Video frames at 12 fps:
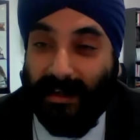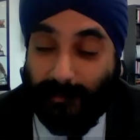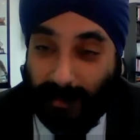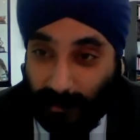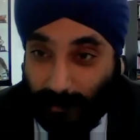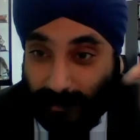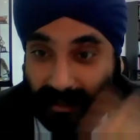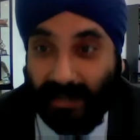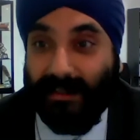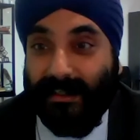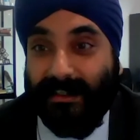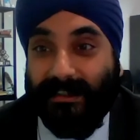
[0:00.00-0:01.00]
But your
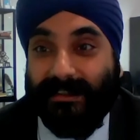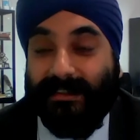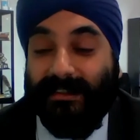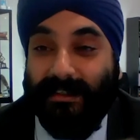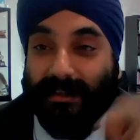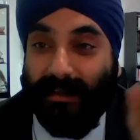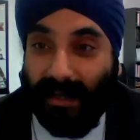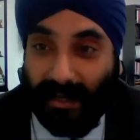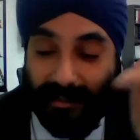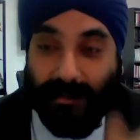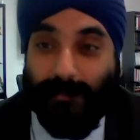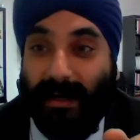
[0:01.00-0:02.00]
youngest
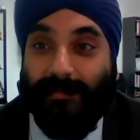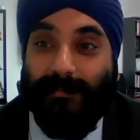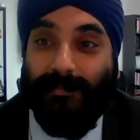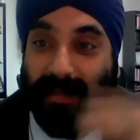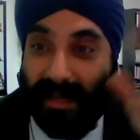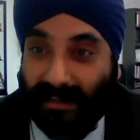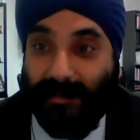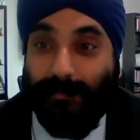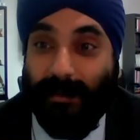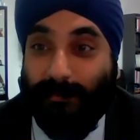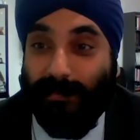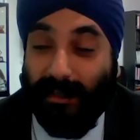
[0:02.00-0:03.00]
and the mum and the Bibi,